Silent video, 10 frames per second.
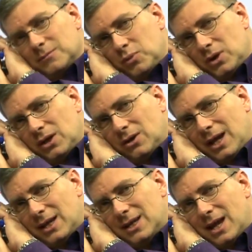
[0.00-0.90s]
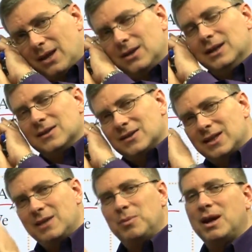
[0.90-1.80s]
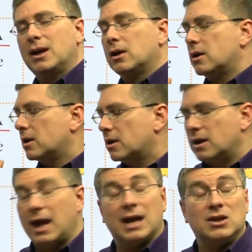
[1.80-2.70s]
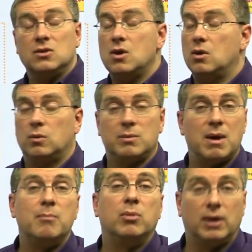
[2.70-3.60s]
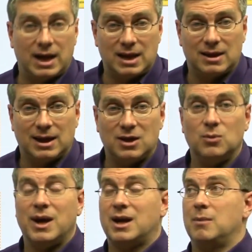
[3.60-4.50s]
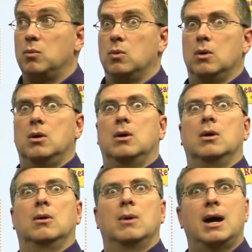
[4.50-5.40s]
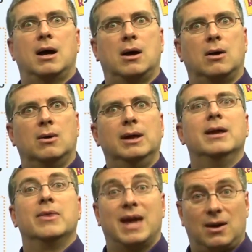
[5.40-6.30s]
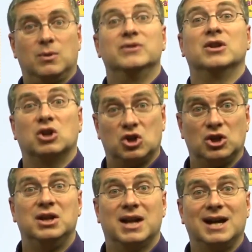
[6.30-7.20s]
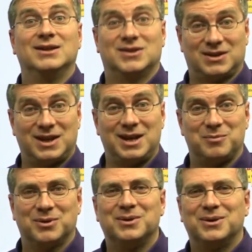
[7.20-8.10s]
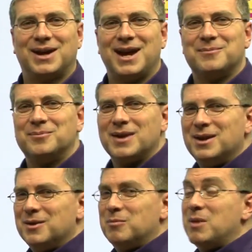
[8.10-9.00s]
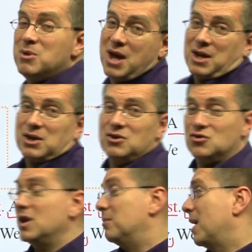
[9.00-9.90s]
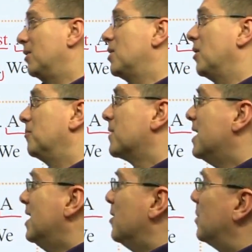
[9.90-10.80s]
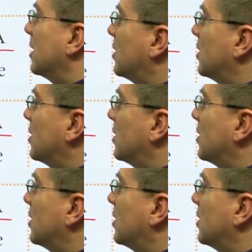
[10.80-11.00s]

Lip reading: putting your head down, sleeping, and you don't remember anything. You wake up, whoa, wow. That was a good night's sleep, okay? Maybe you had a good dream, I don't know. But a